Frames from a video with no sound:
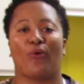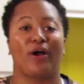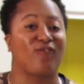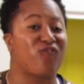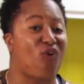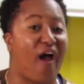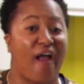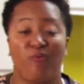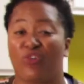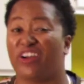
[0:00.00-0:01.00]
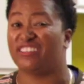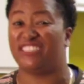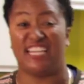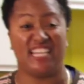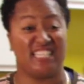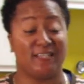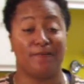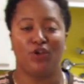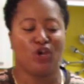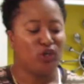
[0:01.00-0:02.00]
we're going to fry them, we're going to season
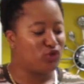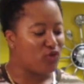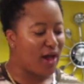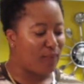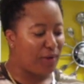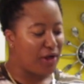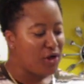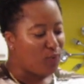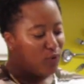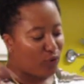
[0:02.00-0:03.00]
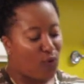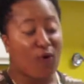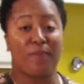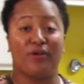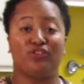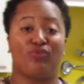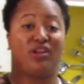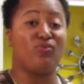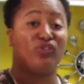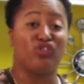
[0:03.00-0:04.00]
them, so that way when the cornbread's
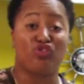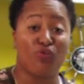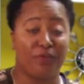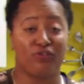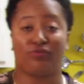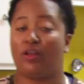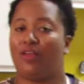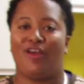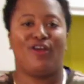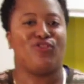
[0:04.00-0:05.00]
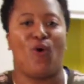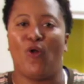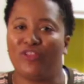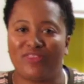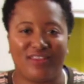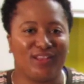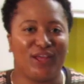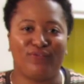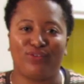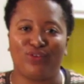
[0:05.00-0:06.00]
ready, when the soup is ready, the only thing
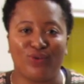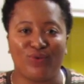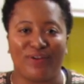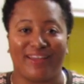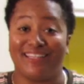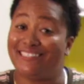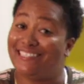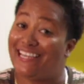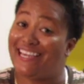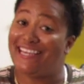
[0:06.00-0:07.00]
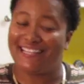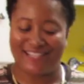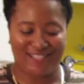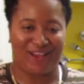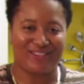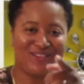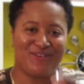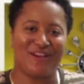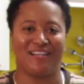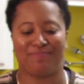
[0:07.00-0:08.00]
left to do is to eat. So I'll see
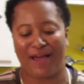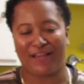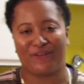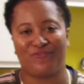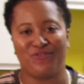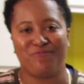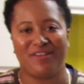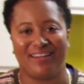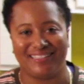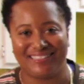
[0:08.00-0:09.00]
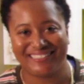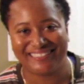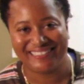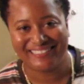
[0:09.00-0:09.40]
you guys back in a few minutes.